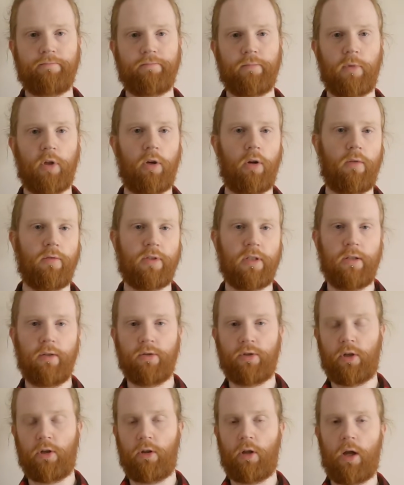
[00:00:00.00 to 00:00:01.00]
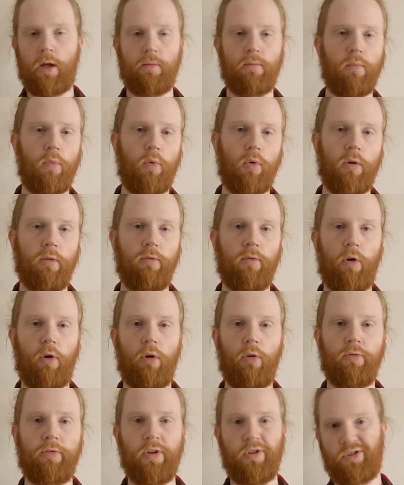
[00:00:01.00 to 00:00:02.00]
Now obviously there's a lot more
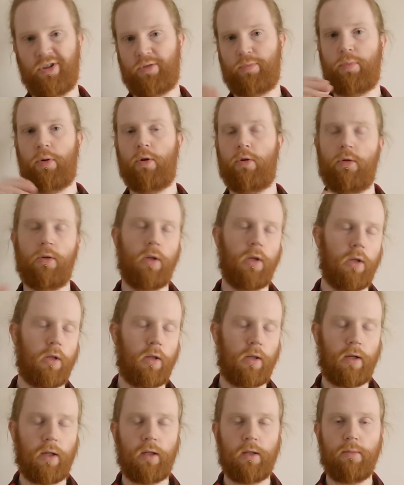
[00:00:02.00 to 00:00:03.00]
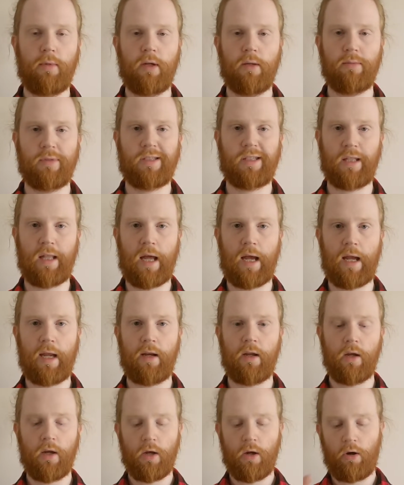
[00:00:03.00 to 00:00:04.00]
involved than just putting an aluminium
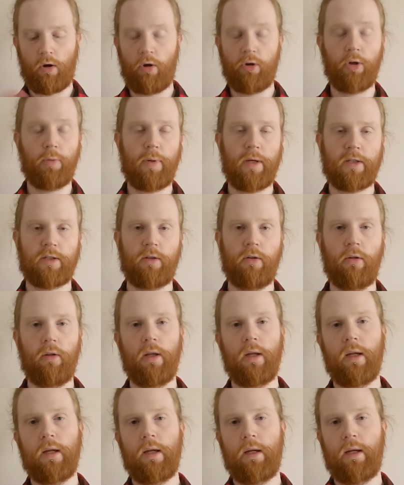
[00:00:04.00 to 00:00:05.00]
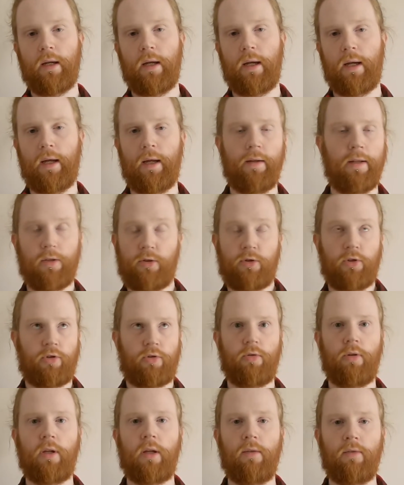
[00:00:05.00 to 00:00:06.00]
slide on your pistol and it's just
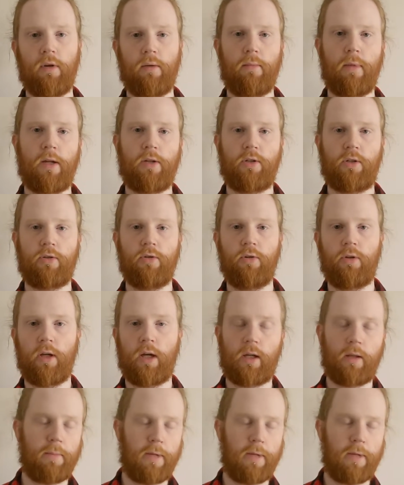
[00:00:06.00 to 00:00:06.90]
going to give you a magic new kick.